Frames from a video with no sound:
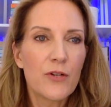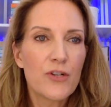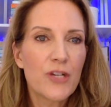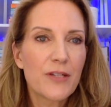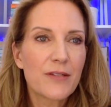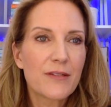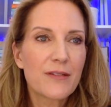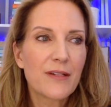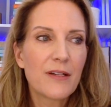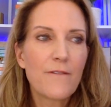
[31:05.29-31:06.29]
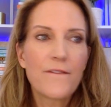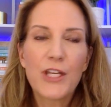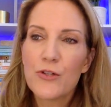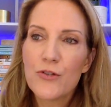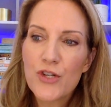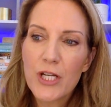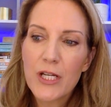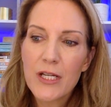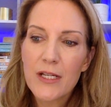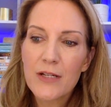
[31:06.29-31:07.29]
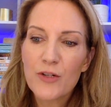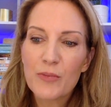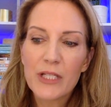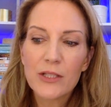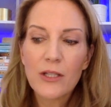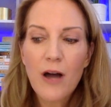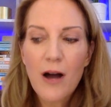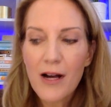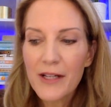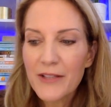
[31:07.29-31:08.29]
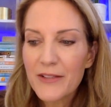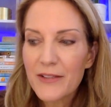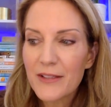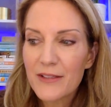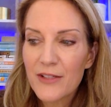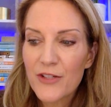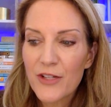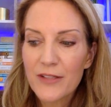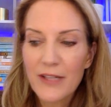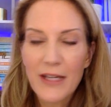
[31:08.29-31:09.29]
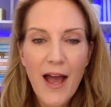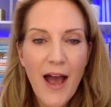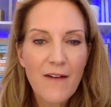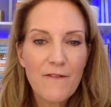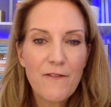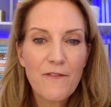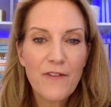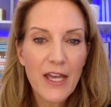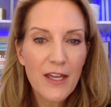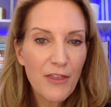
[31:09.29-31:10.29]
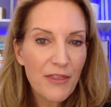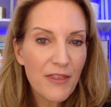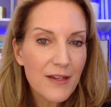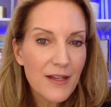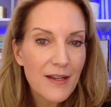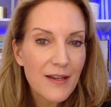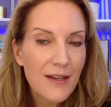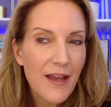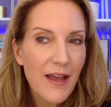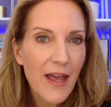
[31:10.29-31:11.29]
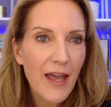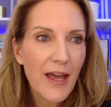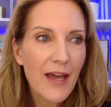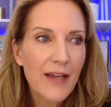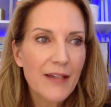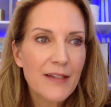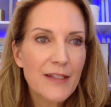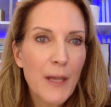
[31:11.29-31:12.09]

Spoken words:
just confusion or being lost, to just like have faith and